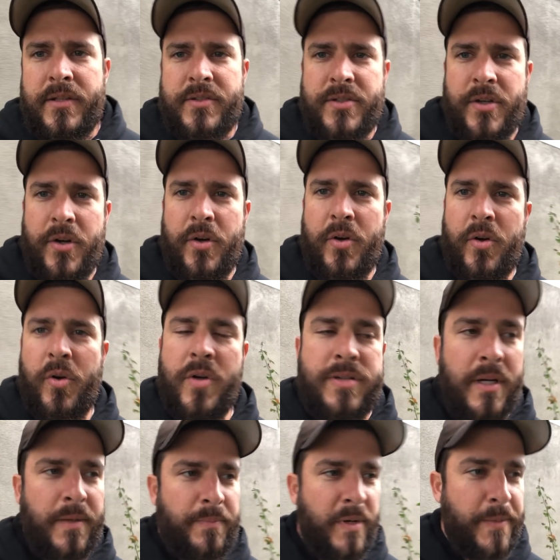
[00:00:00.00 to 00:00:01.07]
So
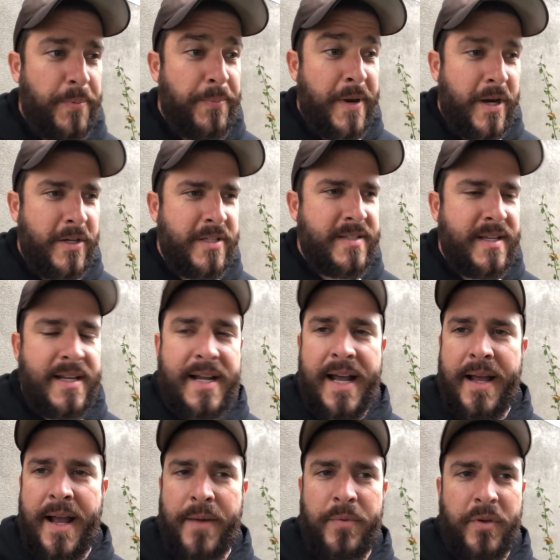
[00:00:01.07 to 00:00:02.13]
be prepared to see it.
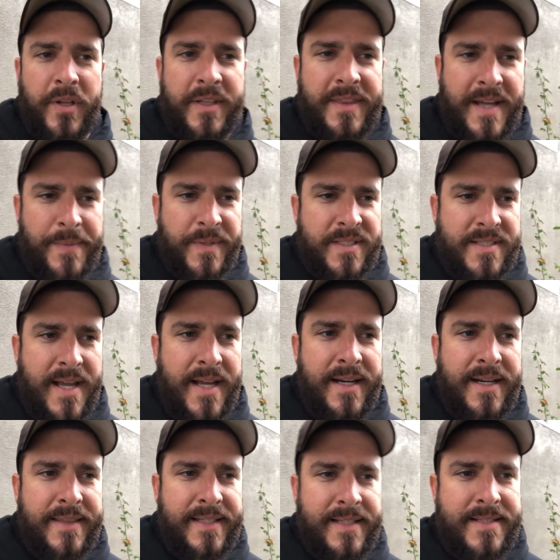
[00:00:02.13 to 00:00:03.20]
I, I really, I'm
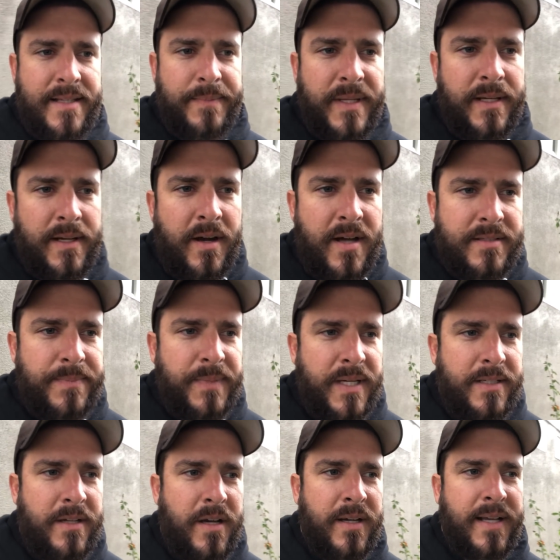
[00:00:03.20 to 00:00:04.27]
excited. I think he's gonna be an awesome
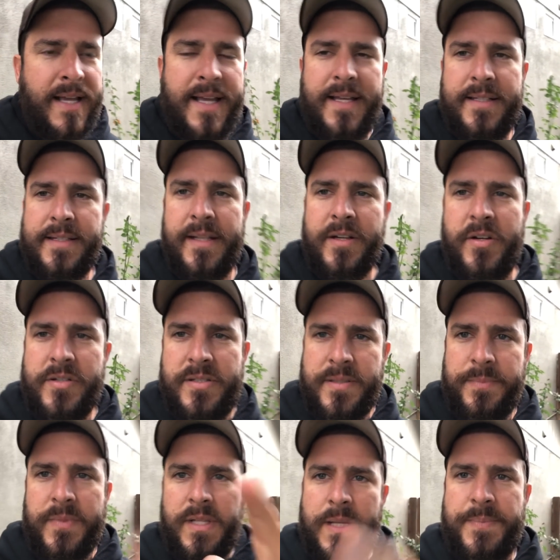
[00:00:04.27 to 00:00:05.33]
hunt dog. And here's
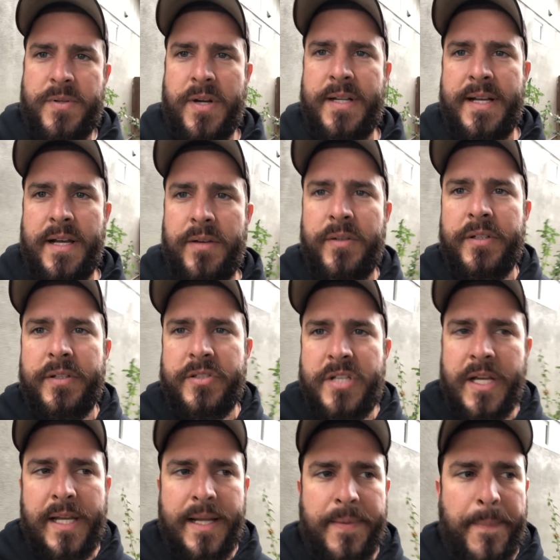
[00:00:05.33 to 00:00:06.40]
some clips right now. You can
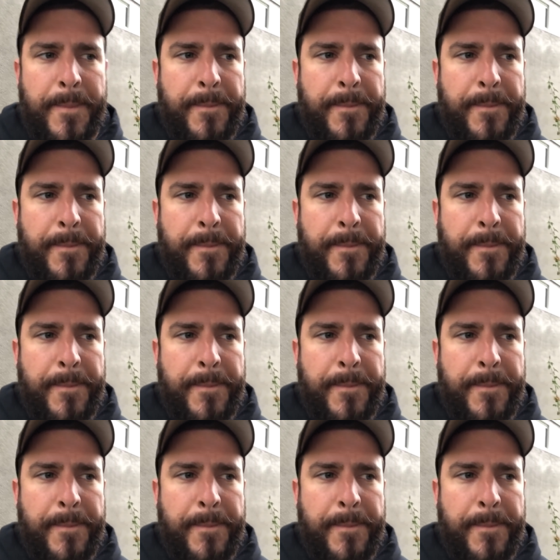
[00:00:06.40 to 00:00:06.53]
check it out.